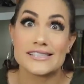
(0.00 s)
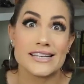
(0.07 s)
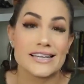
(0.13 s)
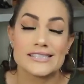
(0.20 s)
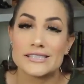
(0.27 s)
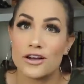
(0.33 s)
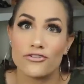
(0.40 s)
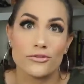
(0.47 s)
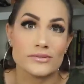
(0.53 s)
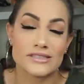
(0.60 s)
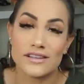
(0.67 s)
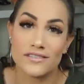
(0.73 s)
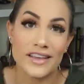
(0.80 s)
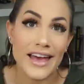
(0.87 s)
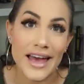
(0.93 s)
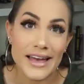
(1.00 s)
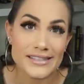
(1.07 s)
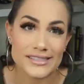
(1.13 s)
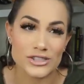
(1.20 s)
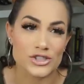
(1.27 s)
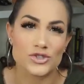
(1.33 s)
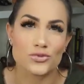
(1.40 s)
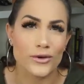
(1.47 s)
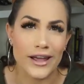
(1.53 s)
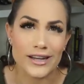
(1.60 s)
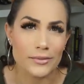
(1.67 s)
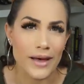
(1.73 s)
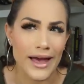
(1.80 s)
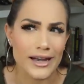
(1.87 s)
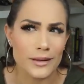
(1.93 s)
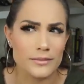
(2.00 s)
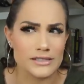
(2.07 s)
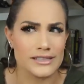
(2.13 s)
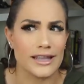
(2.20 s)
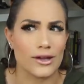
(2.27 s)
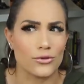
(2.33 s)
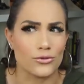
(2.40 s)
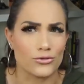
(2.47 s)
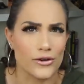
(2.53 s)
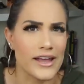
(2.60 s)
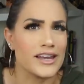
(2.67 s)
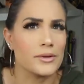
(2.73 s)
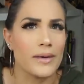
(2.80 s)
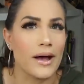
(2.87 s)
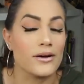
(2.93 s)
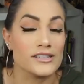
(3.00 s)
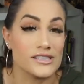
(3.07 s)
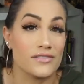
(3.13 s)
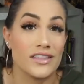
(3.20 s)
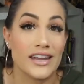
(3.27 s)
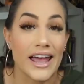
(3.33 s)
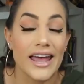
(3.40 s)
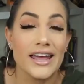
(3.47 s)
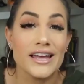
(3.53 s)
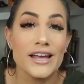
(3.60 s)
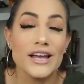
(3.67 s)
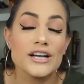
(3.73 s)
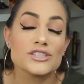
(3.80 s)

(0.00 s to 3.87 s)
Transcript: and like stuff from CVS and just random items in like random hours of the night.